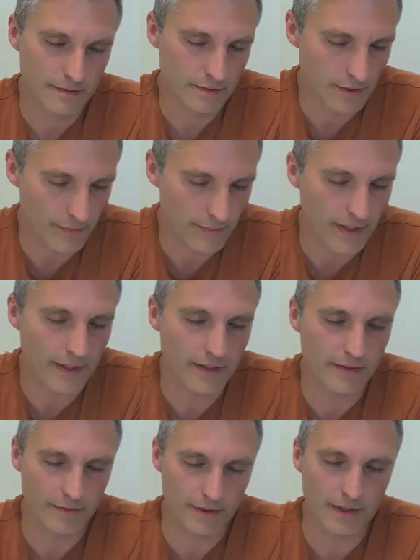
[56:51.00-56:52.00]
to
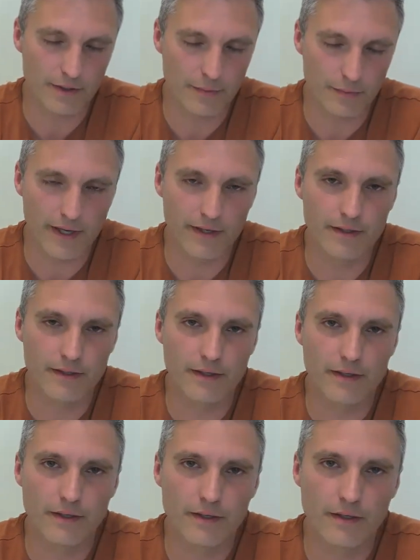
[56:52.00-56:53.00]
being really awake
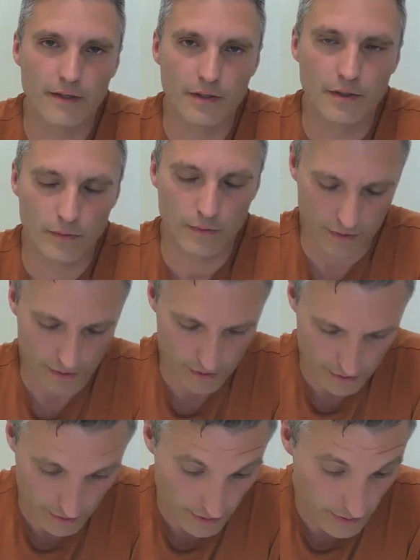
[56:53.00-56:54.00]
would
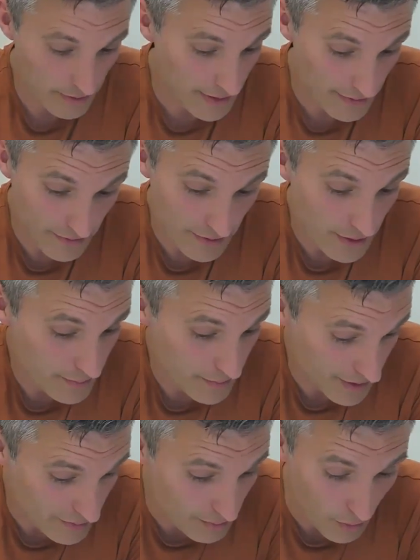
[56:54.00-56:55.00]
stir things up
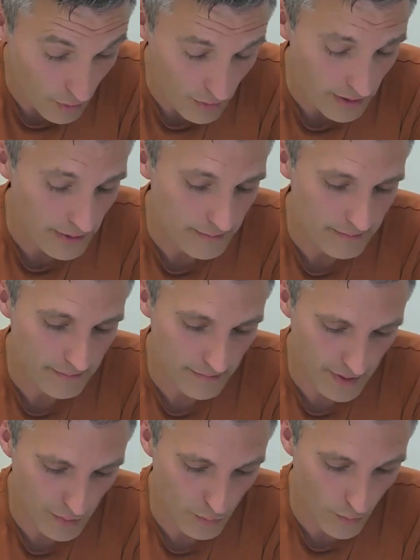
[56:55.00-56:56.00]
even more
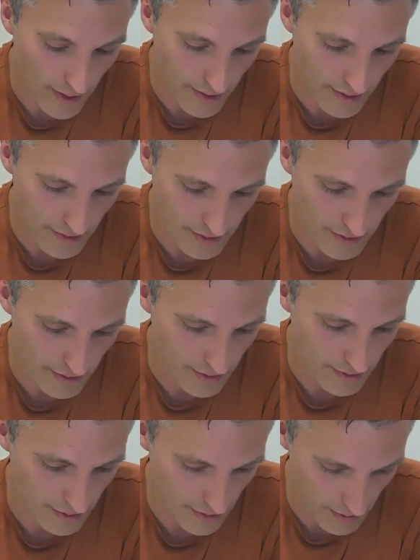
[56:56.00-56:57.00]
in ways that
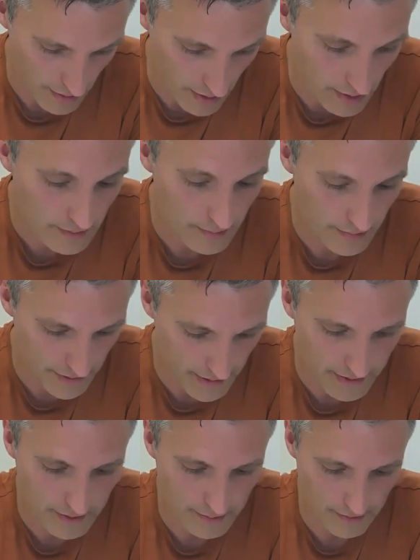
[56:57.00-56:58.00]
are
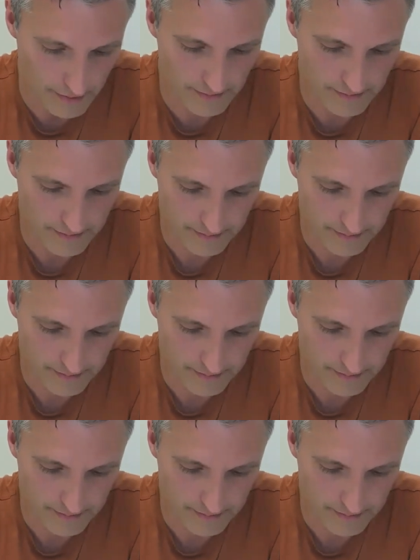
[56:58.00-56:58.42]
unpredictable.